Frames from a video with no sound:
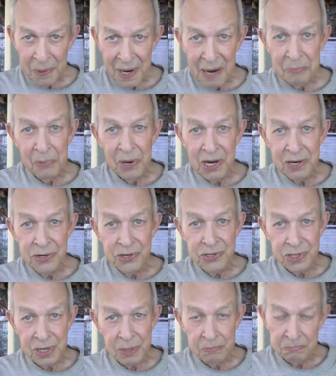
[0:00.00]
That means
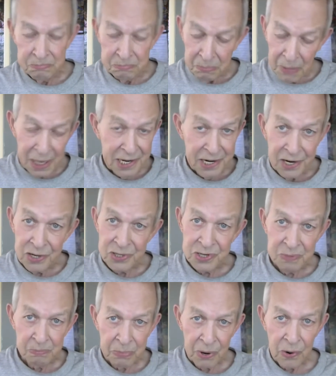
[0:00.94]
you might hear
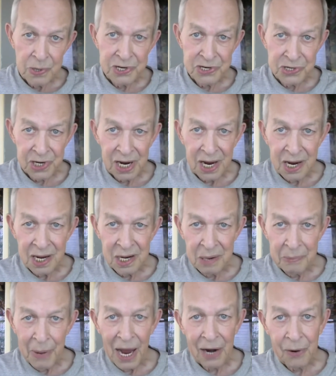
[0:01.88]
some birds singing in the
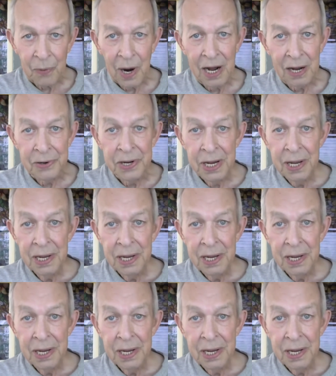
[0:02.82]
background.